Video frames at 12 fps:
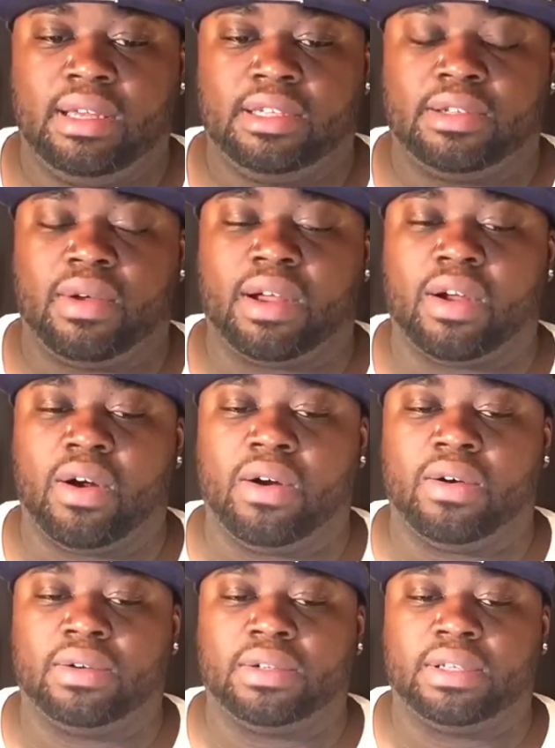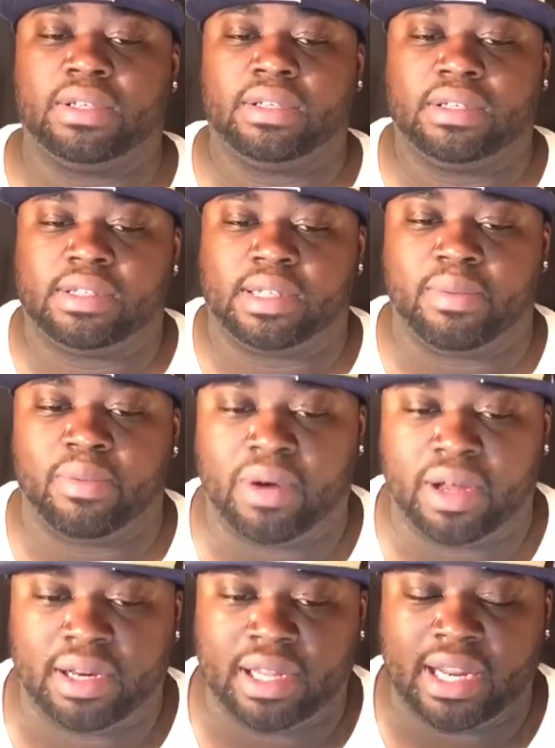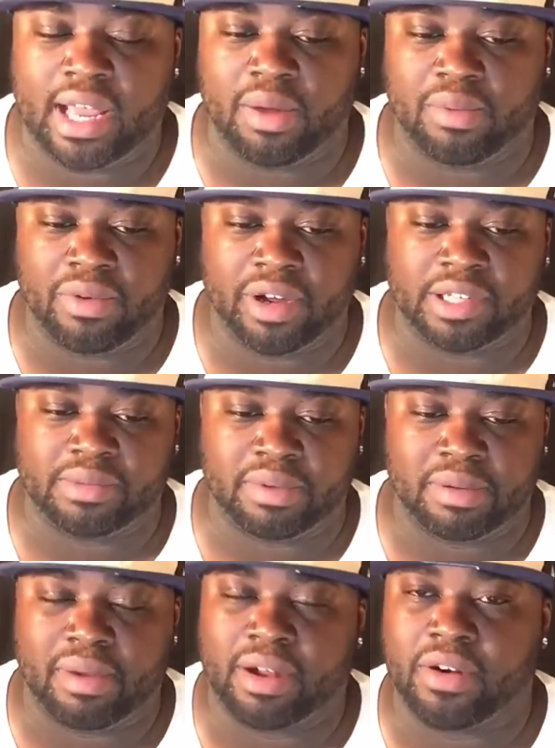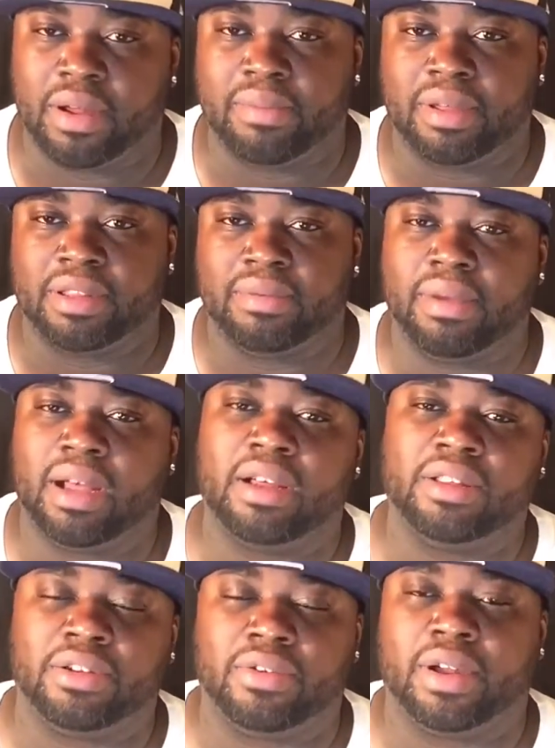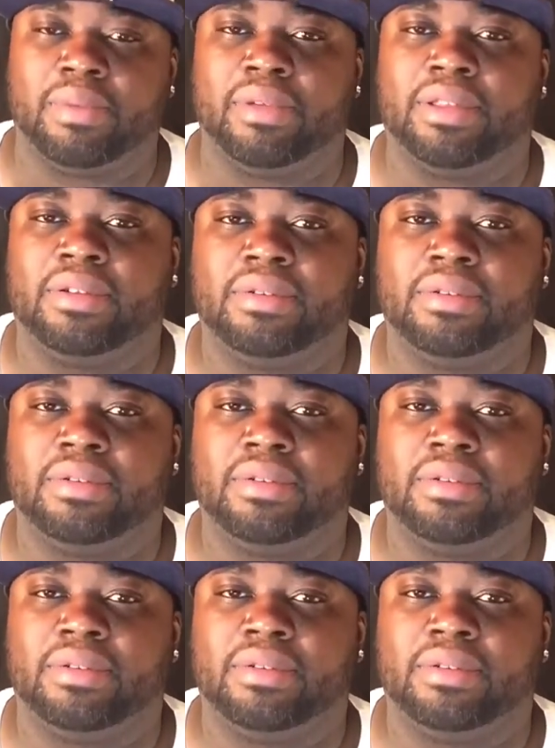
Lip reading: So I called someone that helped raise me, my grandmother, my other grandmother.